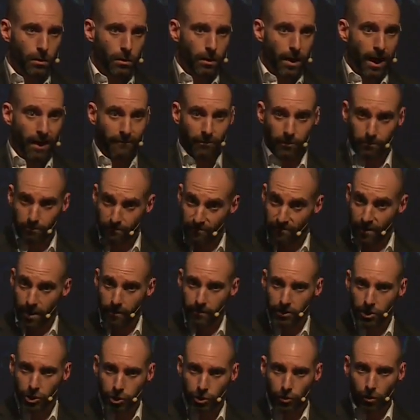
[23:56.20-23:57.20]
have a
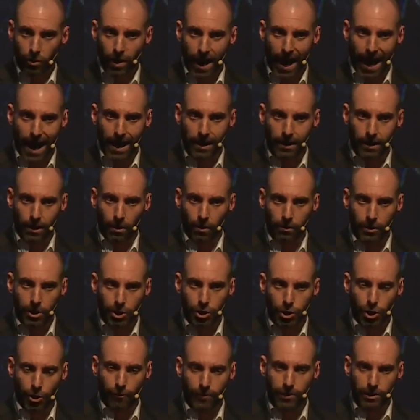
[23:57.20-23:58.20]
very strong handle on the
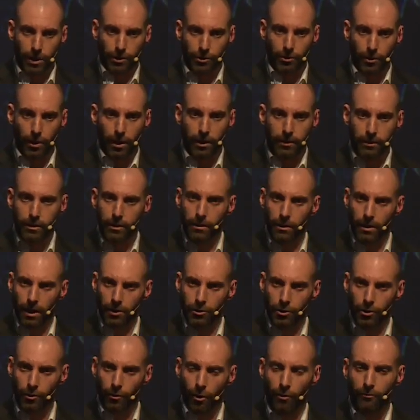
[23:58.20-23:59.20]
service that you're,
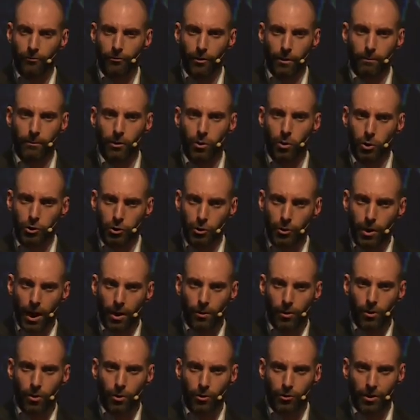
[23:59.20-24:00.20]
that you're offering because you're
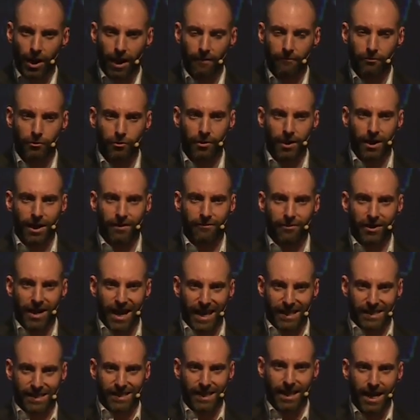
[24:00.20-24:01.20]
now going to have to deliver an
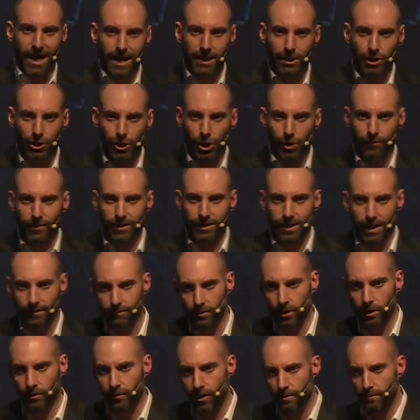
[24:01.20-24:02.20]
SLA, service
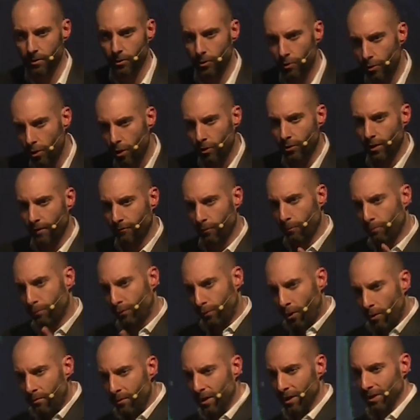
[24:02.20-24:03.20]
level agreement. You're going to have to
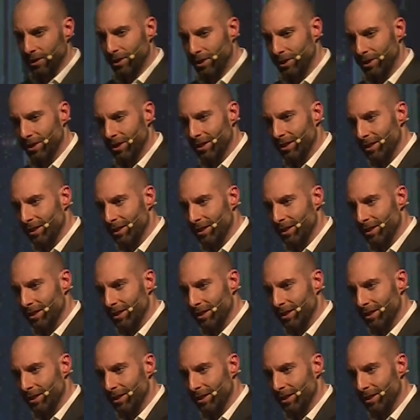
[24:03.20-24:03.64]
promise